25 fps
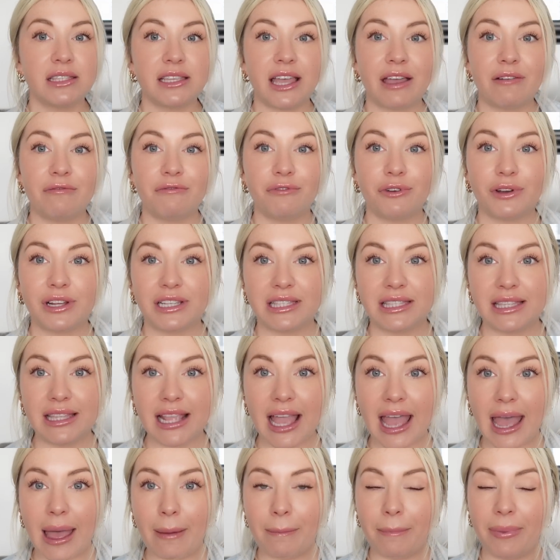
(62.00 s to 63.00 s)
down for his
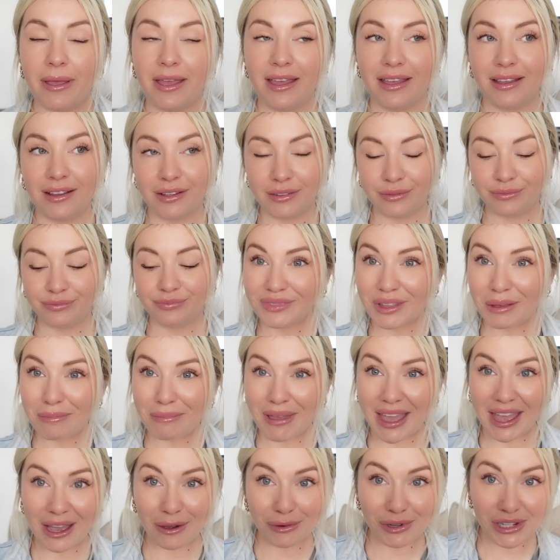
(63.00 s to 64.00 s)
nap.
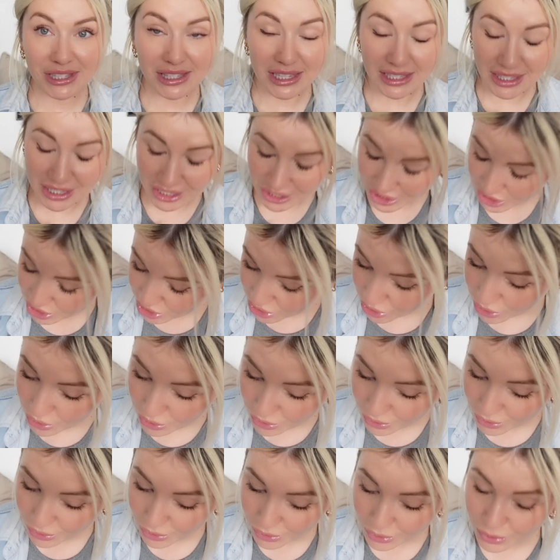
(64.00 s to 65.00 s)
My eldest is at
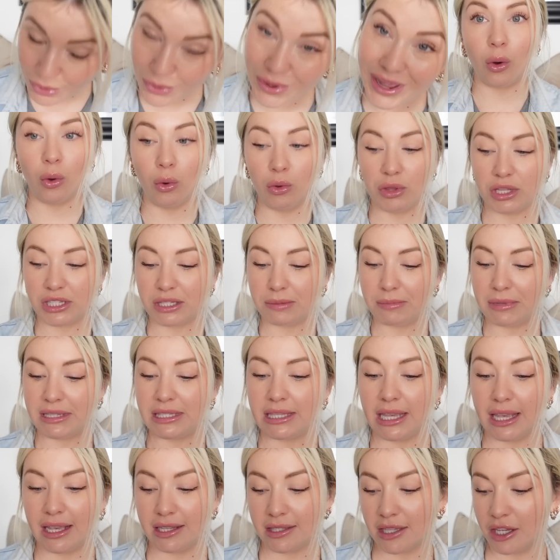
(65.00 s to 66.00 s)
school. All that's
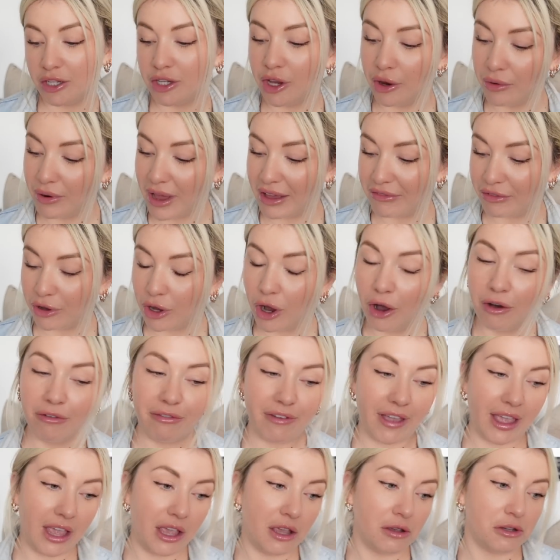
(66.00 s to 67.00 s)
missing is I don't have a
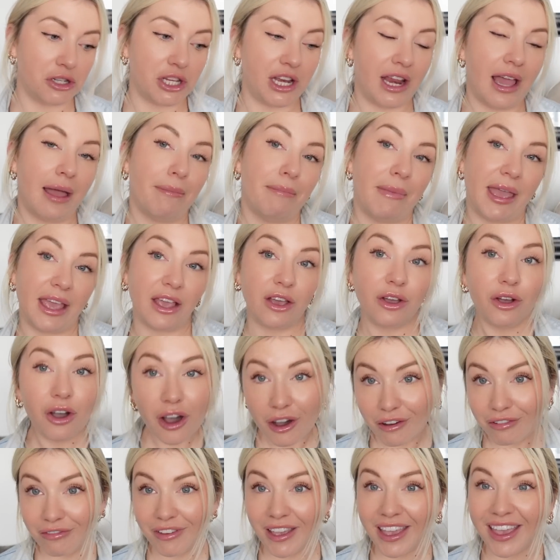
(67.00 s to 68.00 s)
coffee. Usually I make a
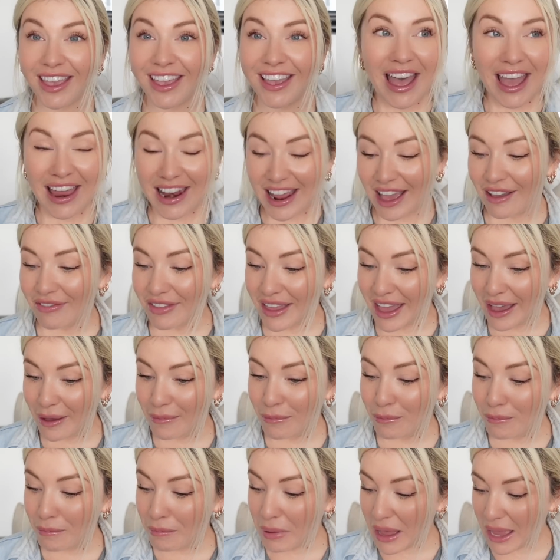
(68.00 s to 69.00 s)
coffee and have that
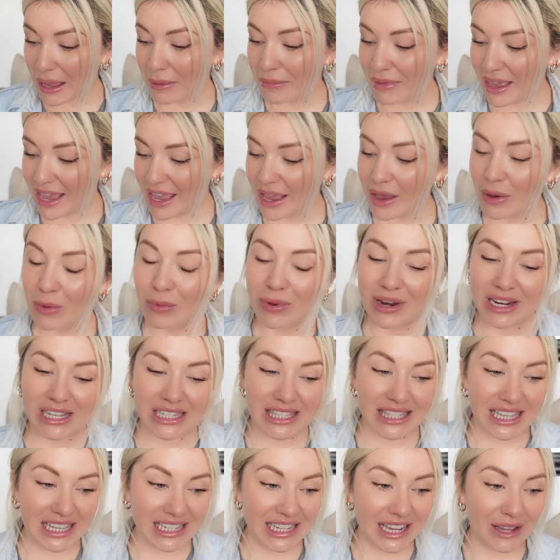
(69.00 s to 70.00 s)
by me when I
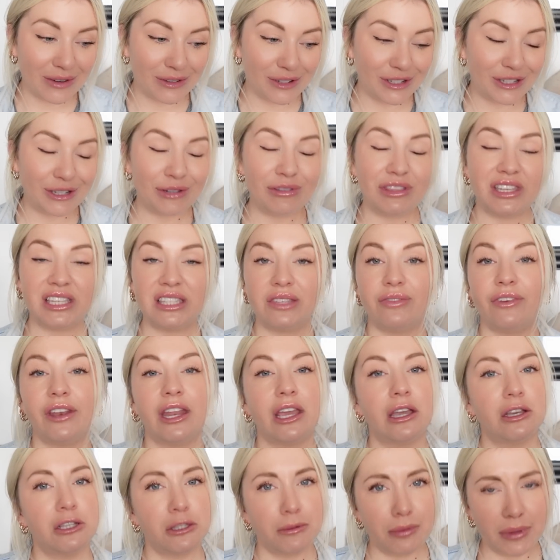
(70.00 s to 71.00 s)
sit down and do these
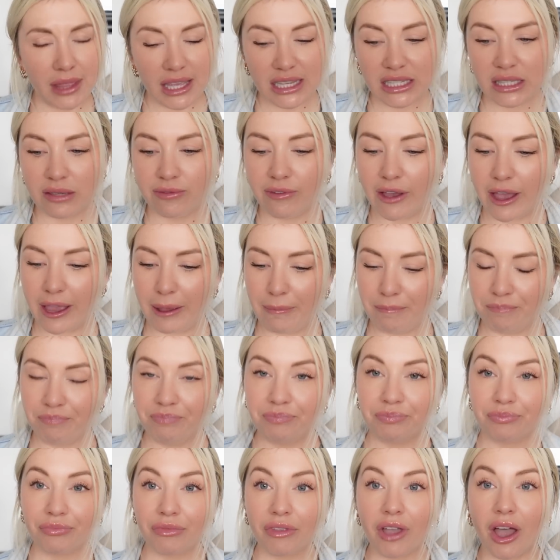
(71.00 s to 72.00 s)
videos, but that's fine.
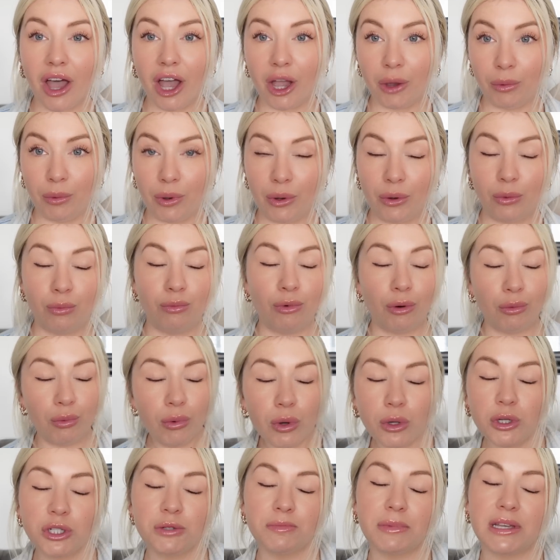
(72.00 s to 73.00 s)
I will
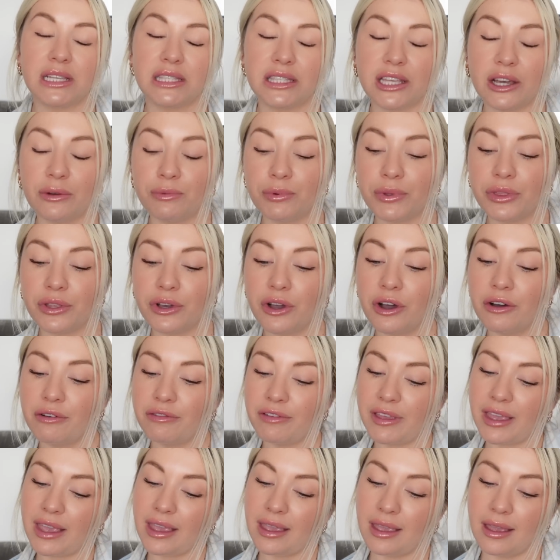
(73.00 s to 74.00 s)
reward myself with the
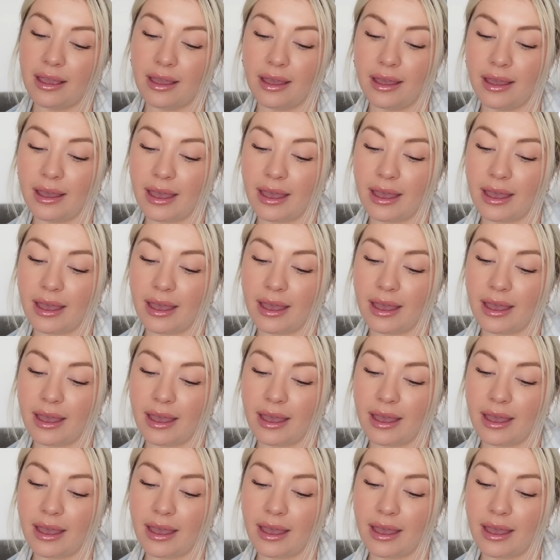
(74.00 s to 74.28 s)
coffee